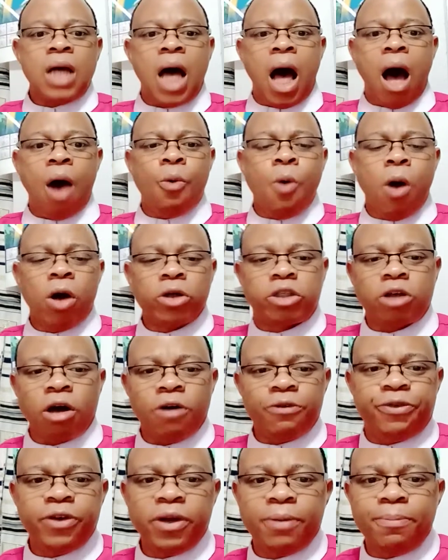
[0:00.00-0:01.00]
I want
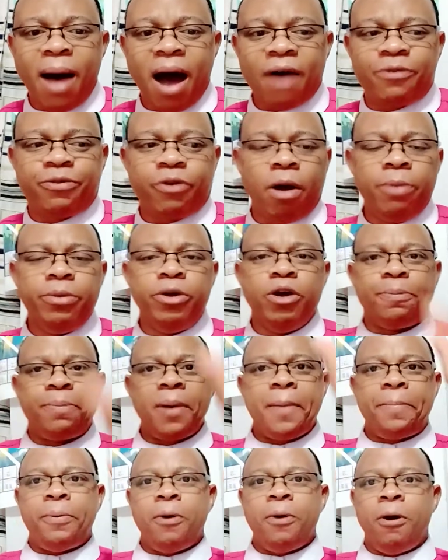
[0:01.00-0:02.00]
some feedback from you
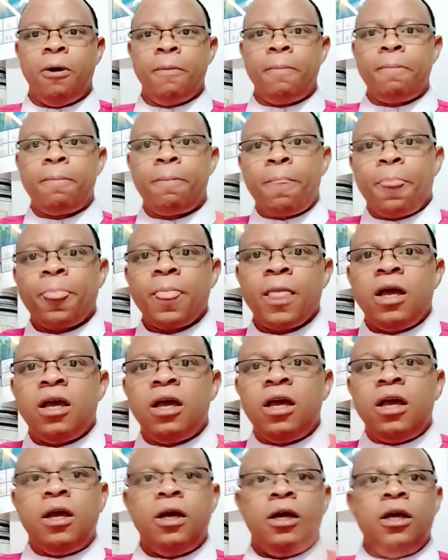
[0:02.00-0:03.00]
people.
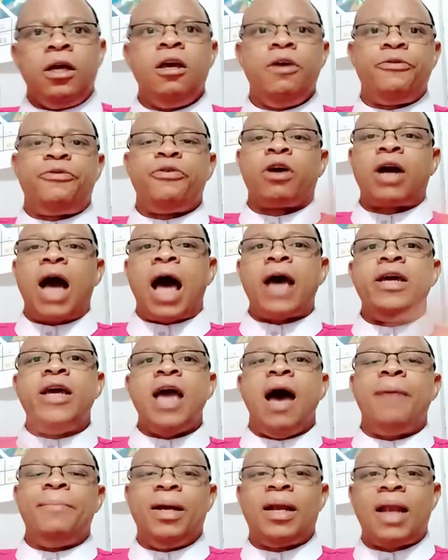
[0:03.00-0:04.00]
If you can
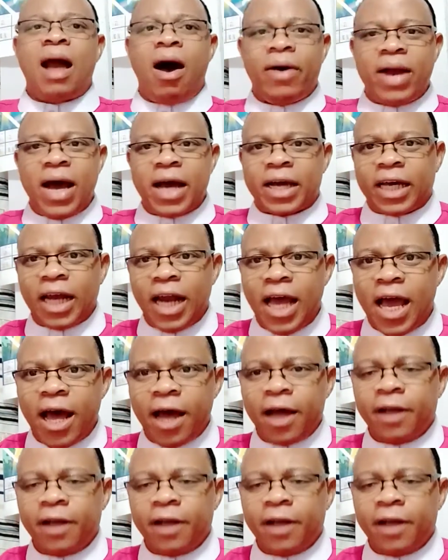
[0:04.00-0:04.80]
hear me loud and clear.